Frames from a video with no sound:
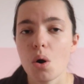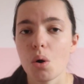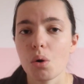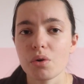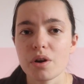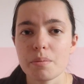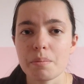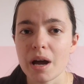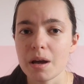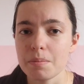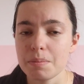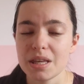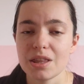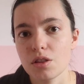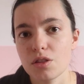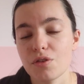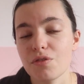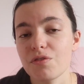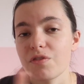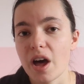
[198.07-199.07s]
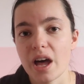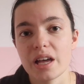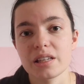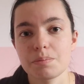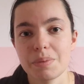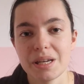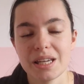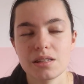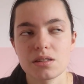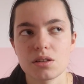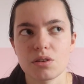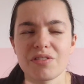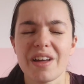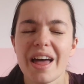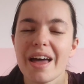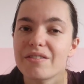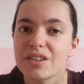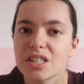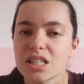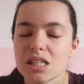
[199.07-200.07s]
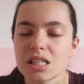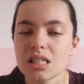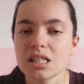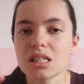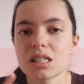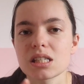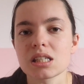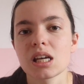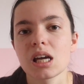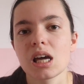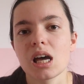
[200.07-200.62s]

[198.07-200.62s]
or it might be the first piece of evidence